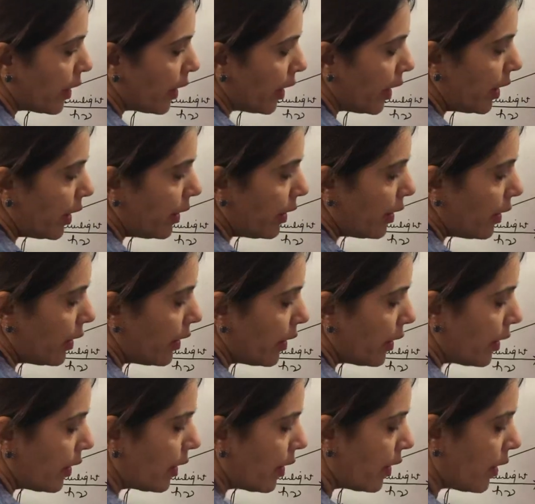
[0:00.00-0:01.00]
in
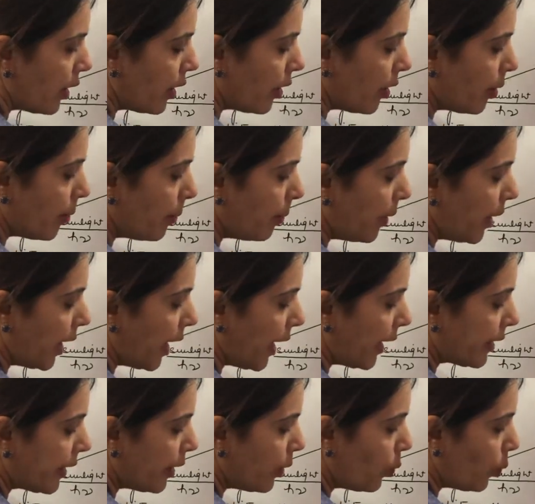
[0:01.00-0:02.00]

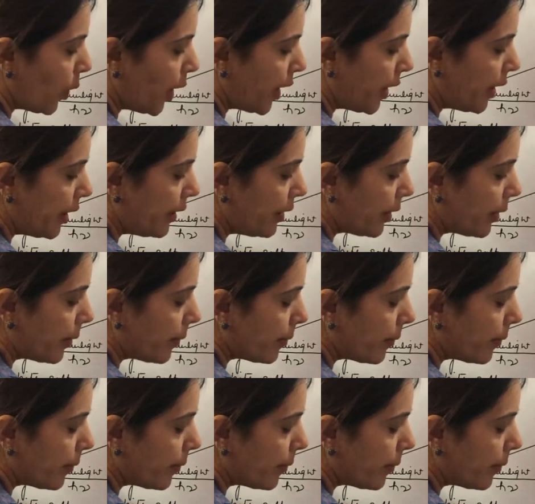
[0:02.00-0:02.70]
black and white